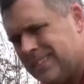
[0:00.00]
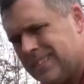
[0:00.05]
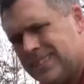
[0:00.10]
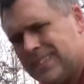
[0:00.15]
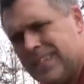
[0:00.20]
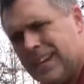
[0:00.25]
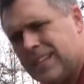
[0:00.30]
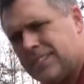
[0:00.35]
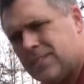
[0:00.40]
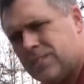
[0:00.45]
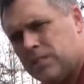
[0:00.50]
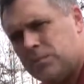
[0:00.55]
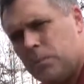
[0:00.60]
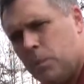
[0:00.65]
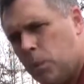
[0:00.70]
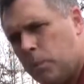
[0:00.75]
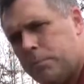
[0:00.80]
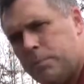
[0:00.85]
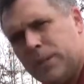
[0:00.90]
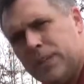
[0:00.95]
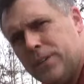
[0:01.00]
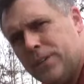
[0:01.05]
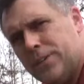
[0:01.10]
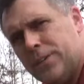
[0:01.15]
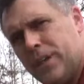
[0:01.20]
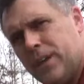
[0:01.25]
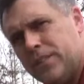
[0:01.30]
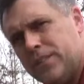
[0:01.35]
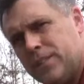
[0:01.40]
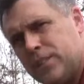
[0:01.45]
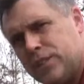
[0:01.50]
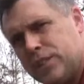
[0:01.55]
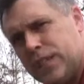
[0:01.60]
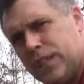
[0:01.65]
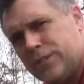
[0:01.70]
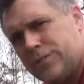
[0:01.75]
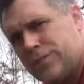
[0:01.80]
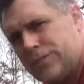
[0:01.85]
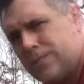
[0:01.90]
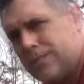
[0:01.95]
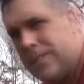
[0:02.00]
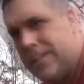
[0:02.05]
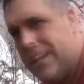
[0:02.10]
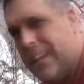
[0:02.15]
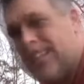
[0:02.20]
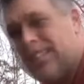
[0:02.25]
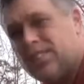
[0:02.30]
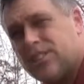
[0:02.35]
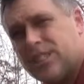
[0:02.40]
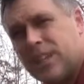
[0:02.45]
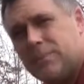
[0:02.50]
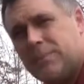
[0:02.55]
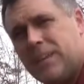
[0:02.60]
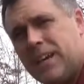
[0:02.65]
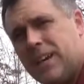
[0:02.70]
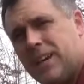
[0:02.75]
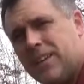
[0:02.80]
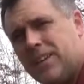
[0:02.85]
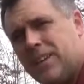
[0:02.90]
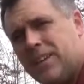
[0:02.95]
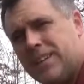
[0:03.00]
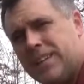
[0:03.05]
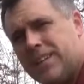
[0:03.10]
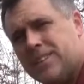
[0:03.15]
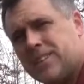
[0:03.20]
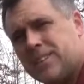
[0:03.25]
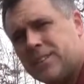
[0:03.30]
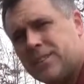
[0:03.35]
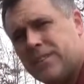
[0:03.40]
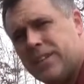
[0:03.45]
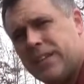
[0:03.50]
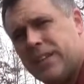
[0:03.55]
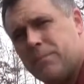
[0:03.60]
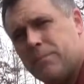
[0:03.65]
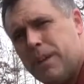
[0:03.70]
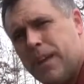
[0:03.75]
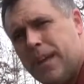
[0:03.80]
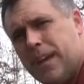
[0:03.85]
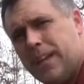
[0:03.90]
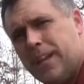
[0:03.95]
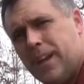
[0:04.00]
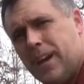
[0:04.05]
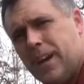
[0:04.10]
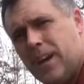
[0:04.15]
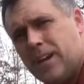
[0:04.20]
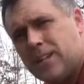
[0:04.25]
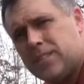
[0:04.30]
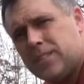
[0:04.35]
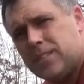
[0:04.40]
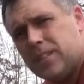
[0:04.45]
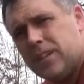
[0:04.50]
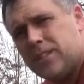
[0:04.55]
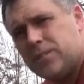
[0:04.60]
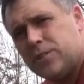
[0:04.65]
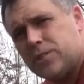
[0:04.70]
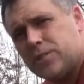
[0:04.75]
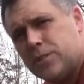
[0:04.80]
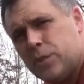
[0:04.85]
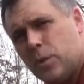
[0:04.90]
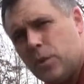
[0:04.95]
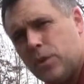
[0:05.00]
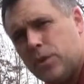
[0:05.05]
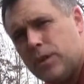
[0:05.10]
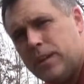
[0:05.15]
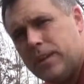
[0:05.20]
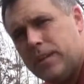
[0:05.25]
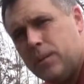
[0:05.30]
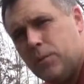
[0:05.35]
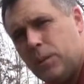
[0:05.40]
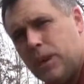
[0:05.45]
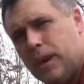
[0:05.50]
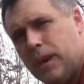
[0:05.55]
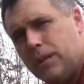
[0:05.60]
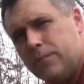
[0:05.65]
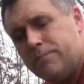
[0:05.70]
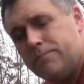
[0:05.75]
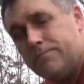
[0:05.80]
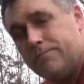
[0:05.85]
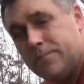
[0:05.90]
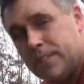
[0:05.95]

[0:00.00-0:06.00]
Got some more build on the shelter. And check me out on Instagram at ox_in the wild.